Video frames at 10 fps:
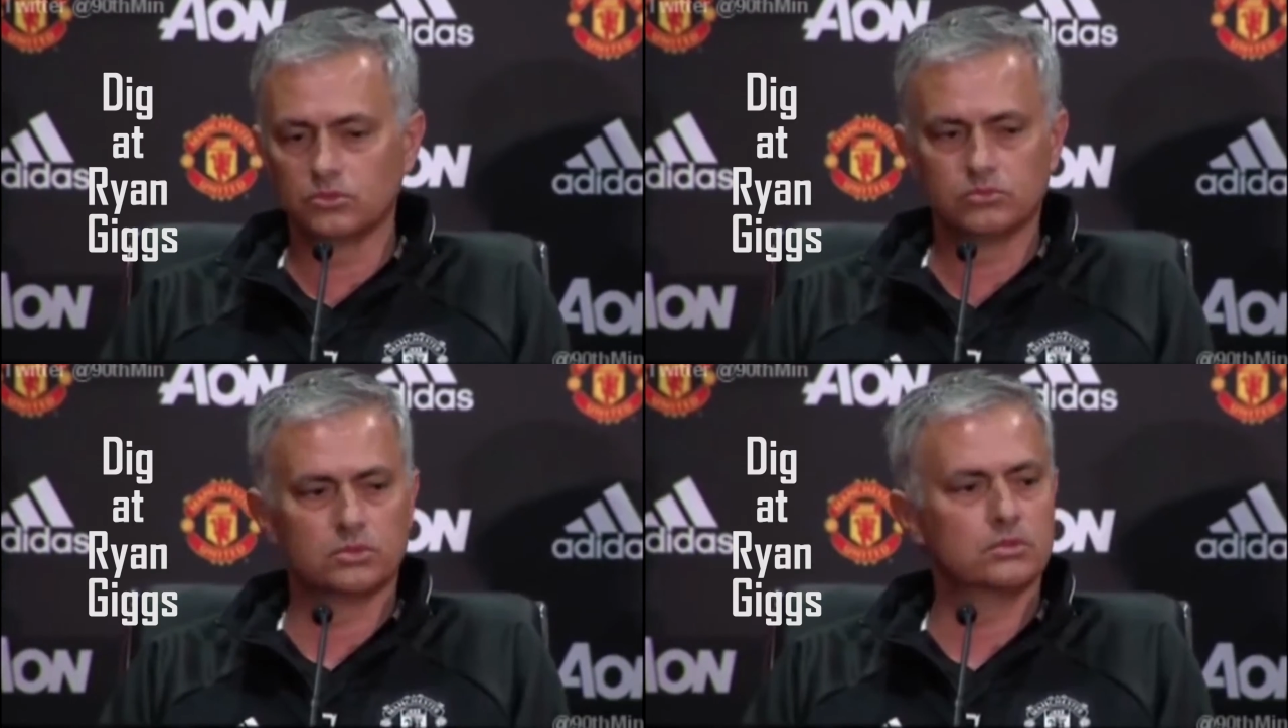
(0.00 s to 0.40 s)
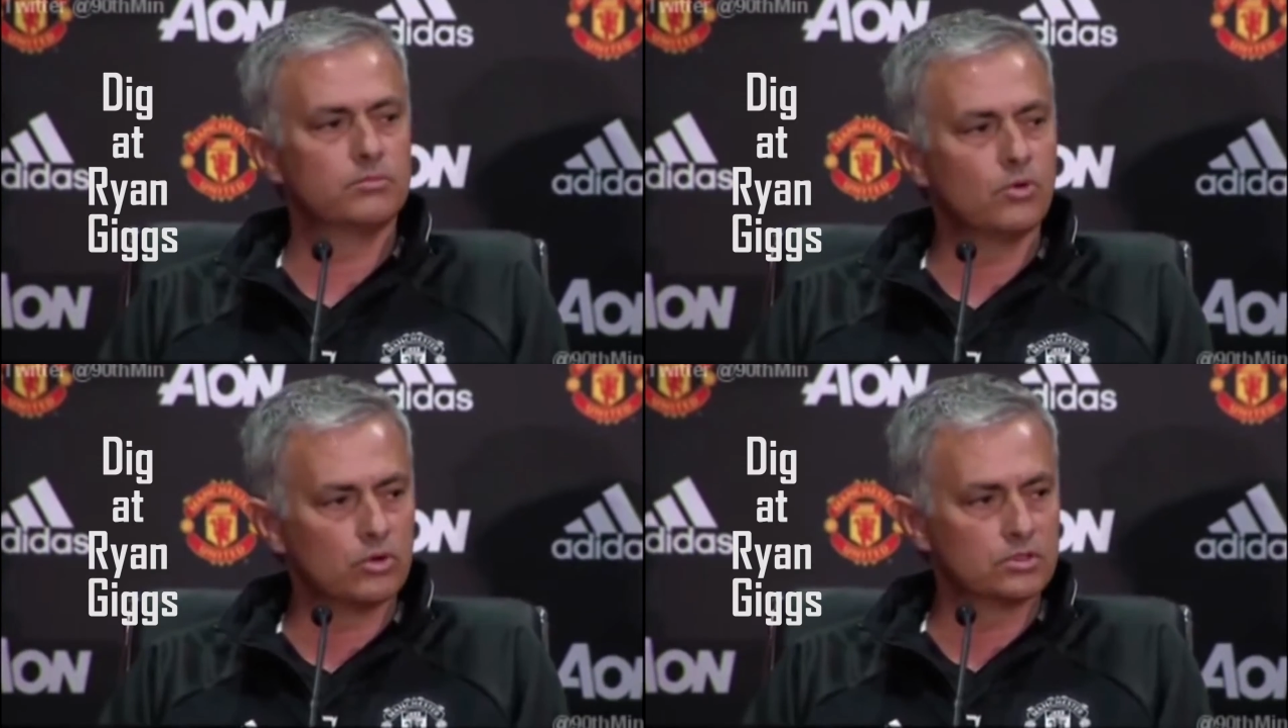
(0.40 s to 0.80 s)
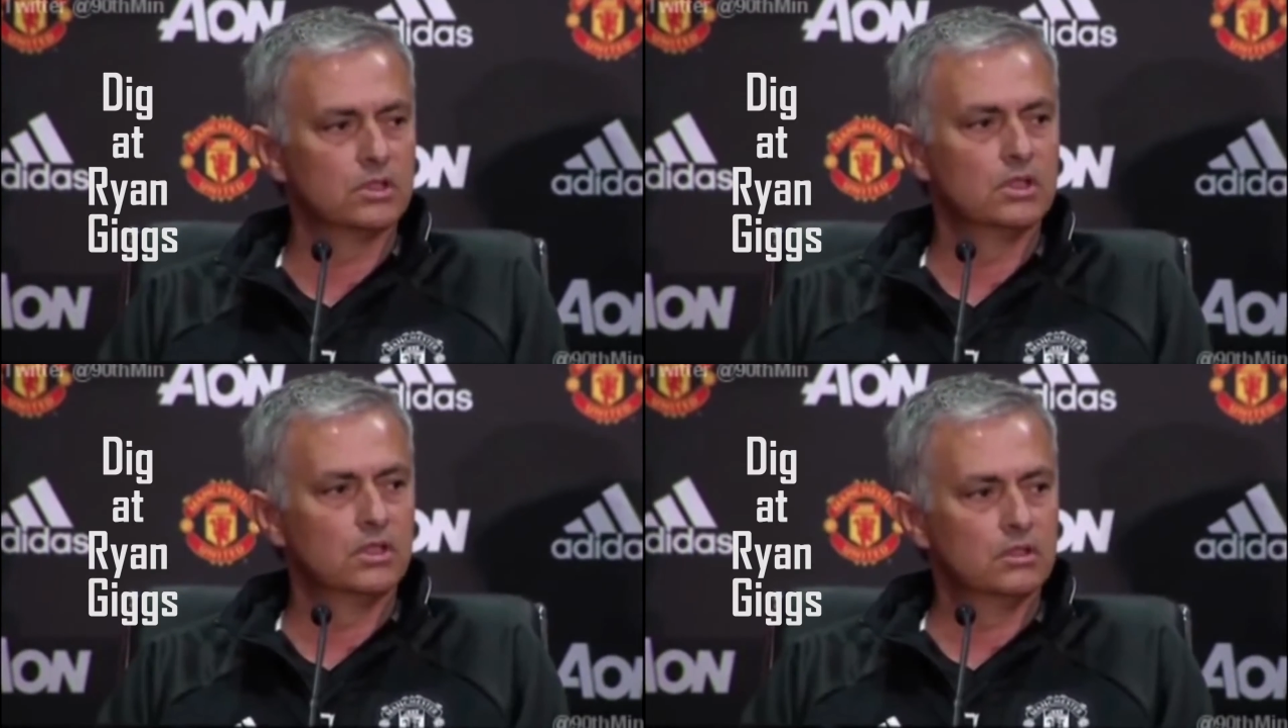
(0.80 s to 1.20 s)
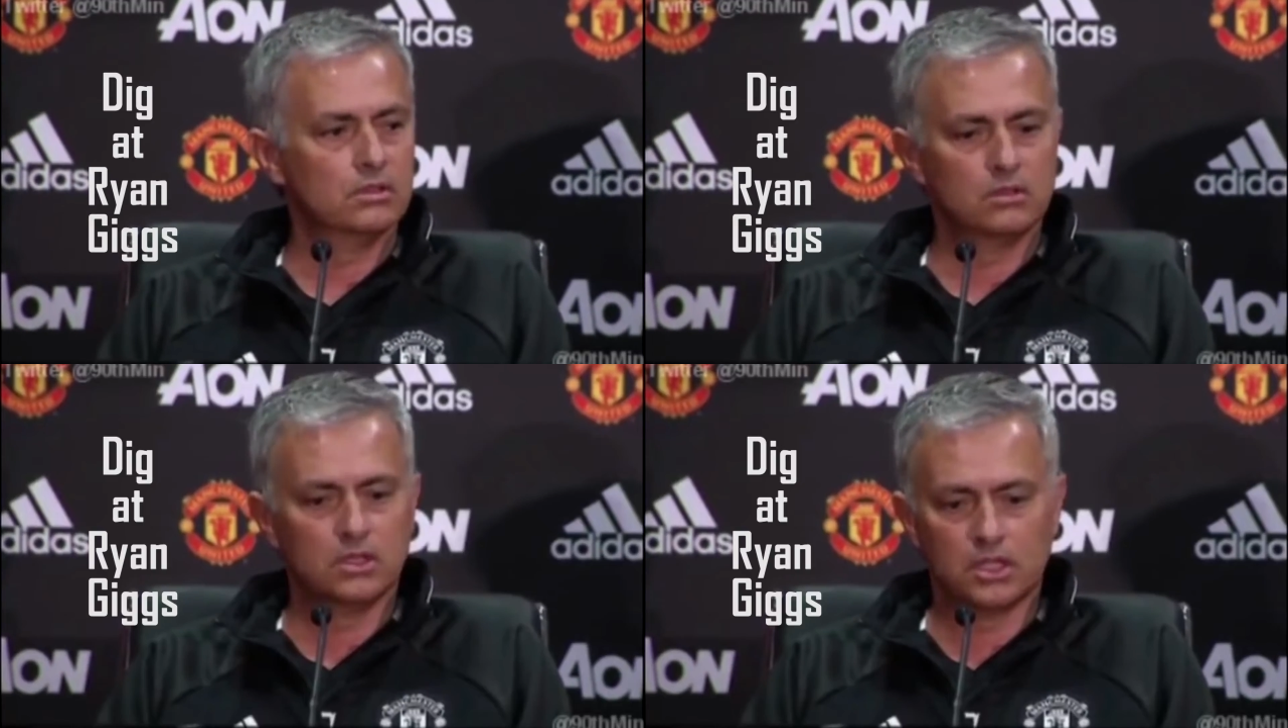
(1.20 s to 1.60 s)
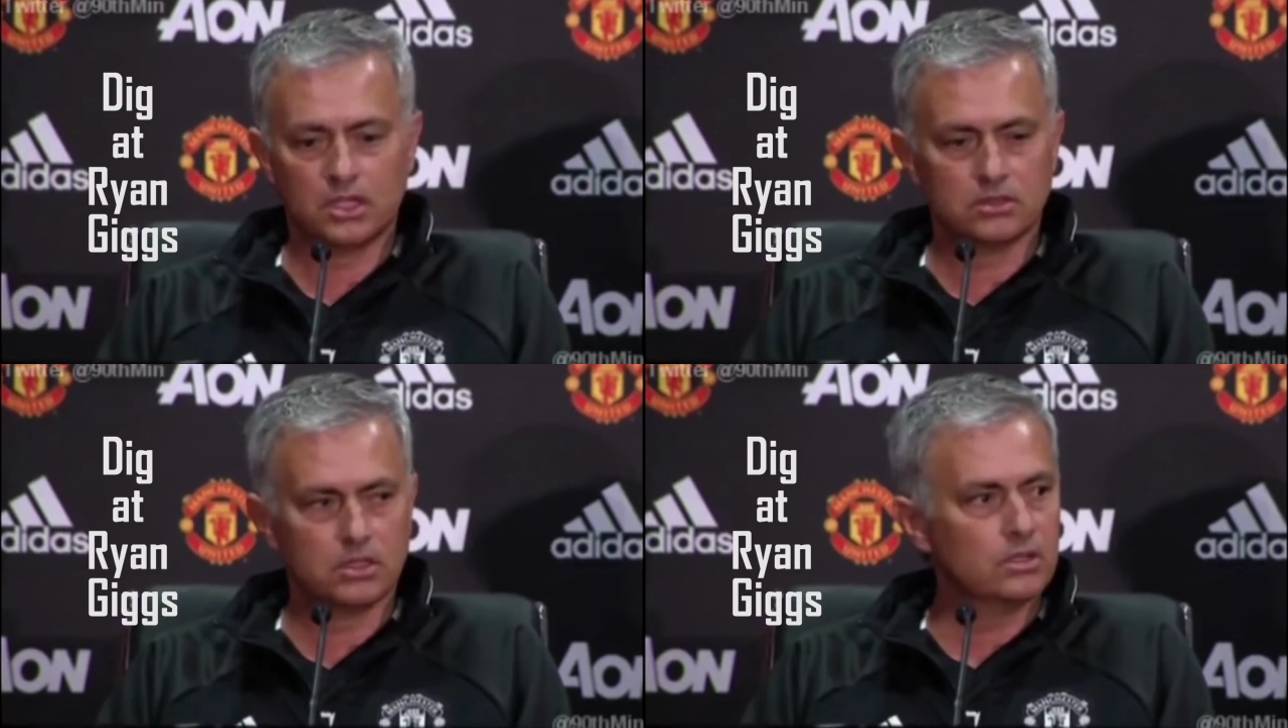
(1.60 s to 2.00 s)
Woodward, the board, they
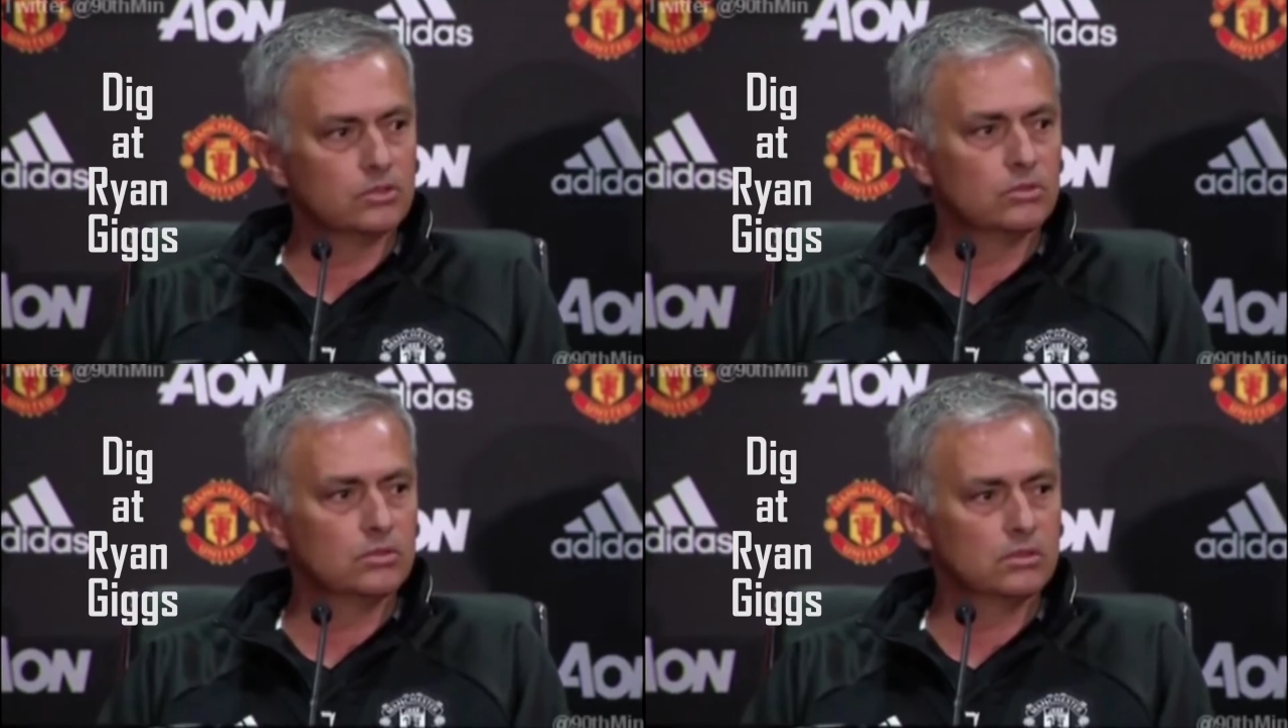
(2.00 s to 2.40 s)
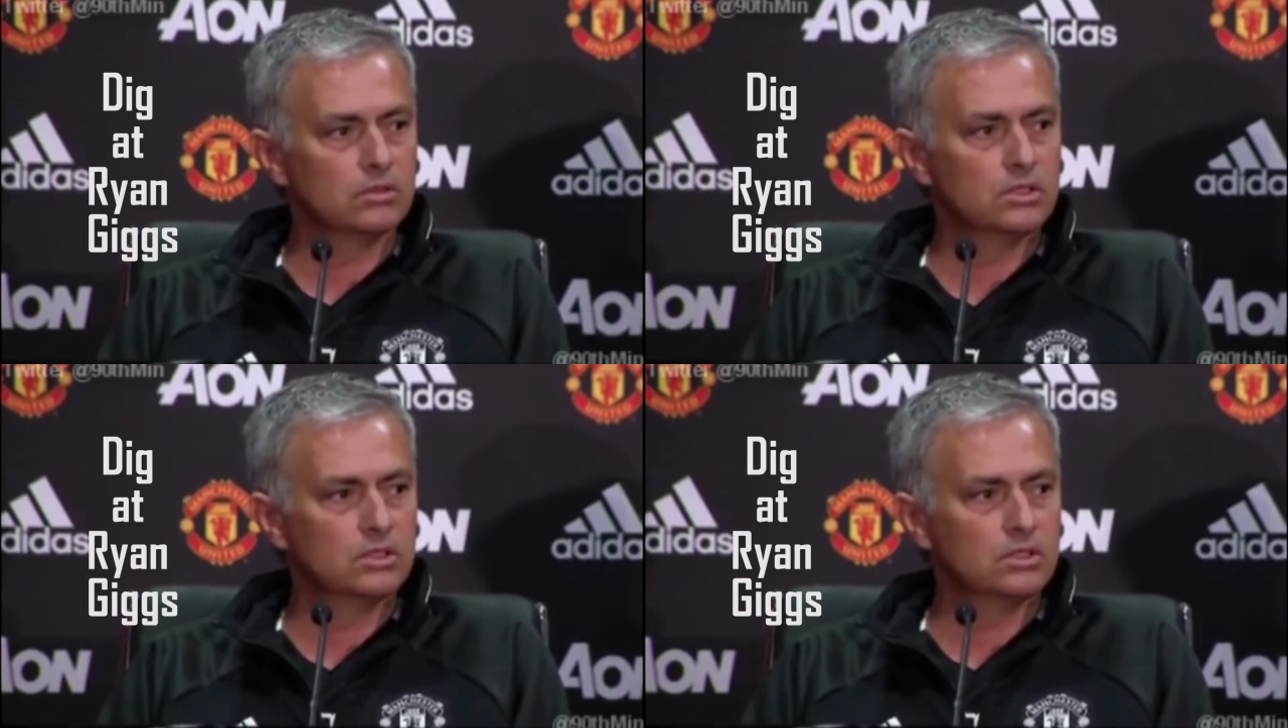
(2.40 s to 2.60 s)
can tell you,